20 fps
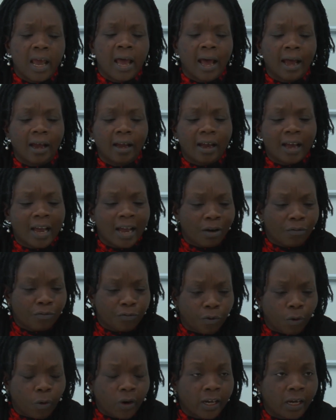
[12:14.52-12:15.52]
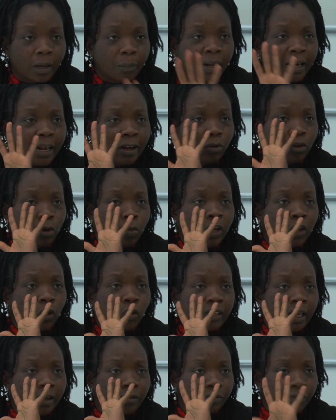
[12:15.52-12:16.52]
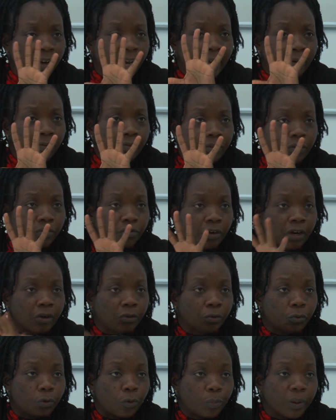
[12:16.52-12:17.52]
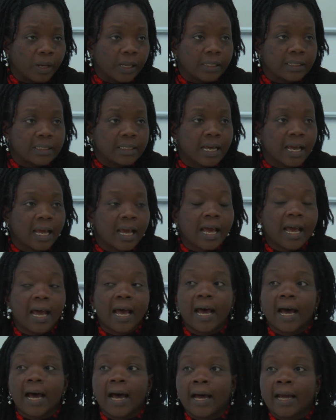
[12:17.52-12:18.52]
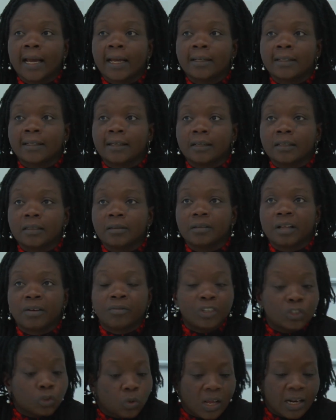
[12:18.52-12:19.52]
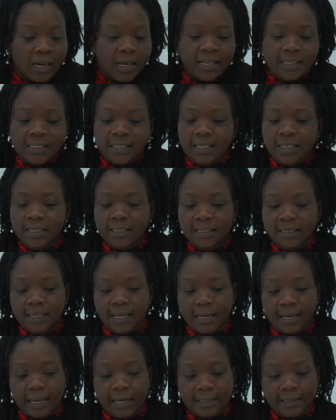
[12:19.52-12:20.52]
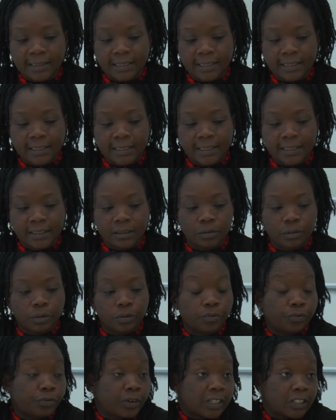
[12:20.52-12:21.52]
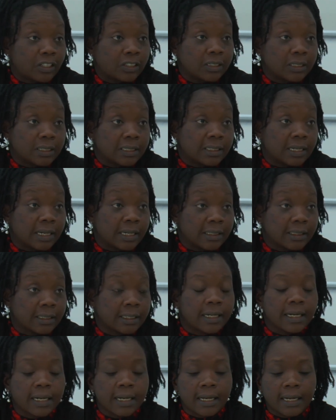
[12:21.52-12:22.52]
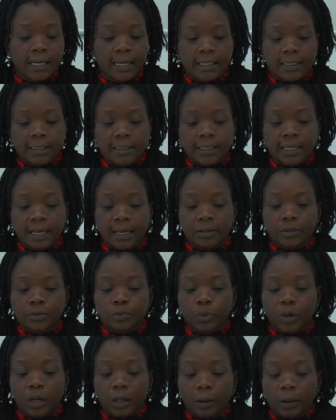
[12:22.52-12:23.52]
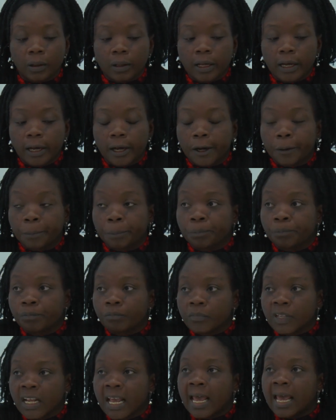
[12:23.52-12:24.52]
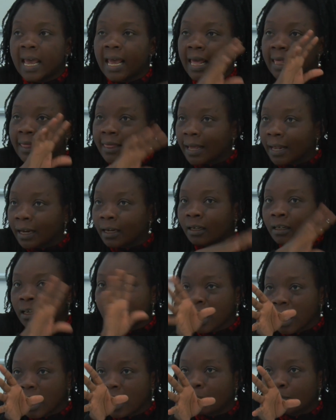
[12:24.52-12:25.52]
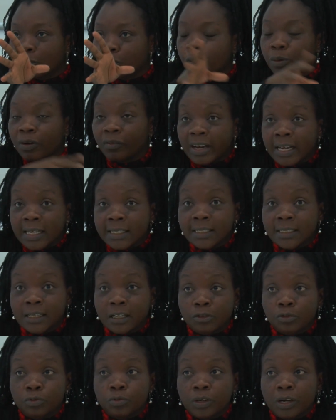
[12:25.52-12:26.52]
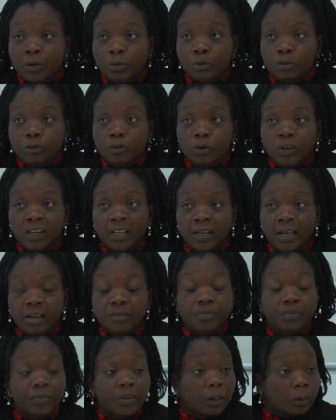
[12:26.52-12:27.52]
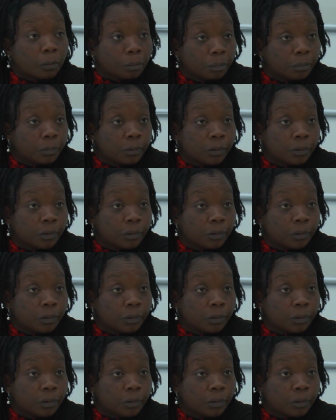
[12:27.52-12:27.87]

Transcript: I have 4 here, but I know we looked at 5 different groupings. I did the visual artists, and I did fashion designers as well. And then I'm supervising a student who's looking at film.